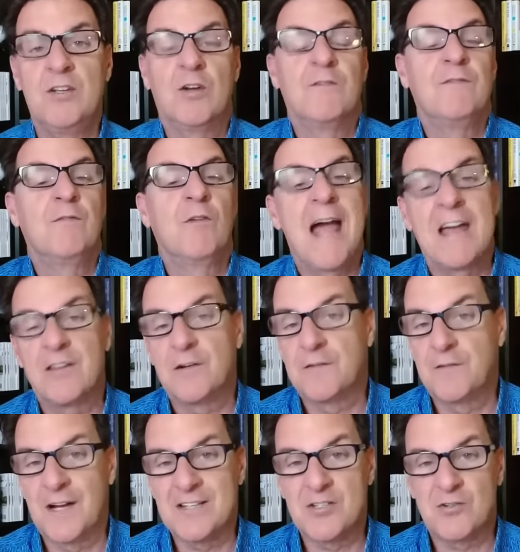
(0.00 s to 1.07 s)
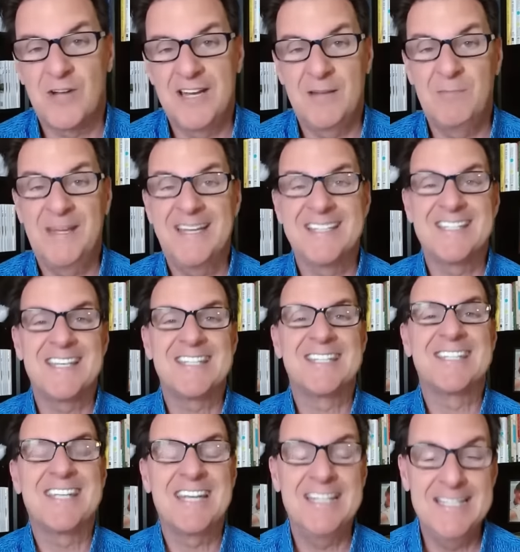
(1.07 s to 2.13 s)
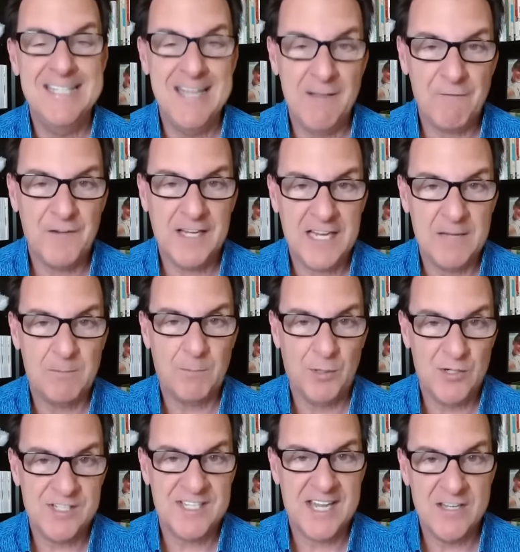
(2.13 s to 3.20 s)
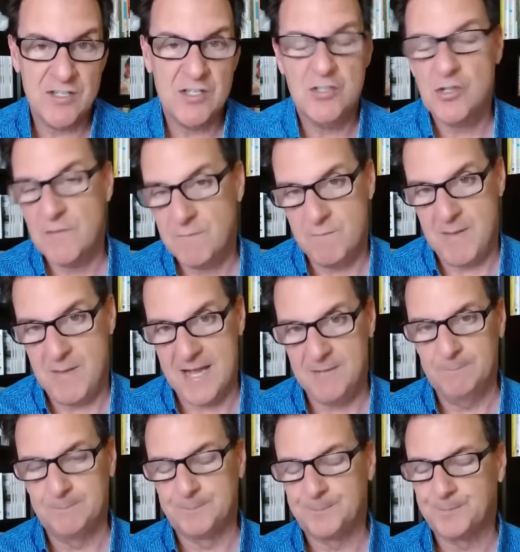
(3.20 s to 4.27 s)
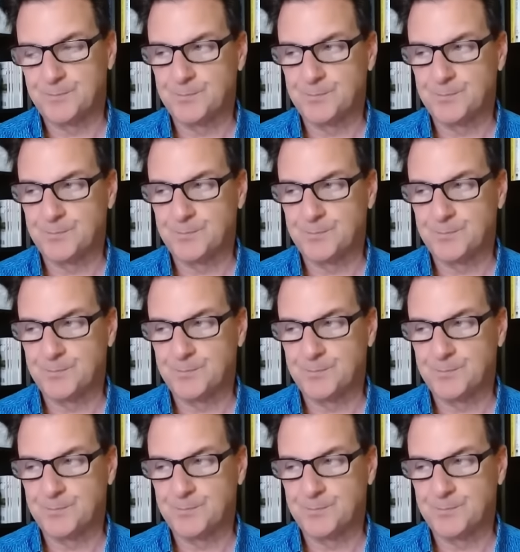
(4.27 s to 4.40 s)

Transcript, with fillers: you're rather frustrated because a significant percentage of men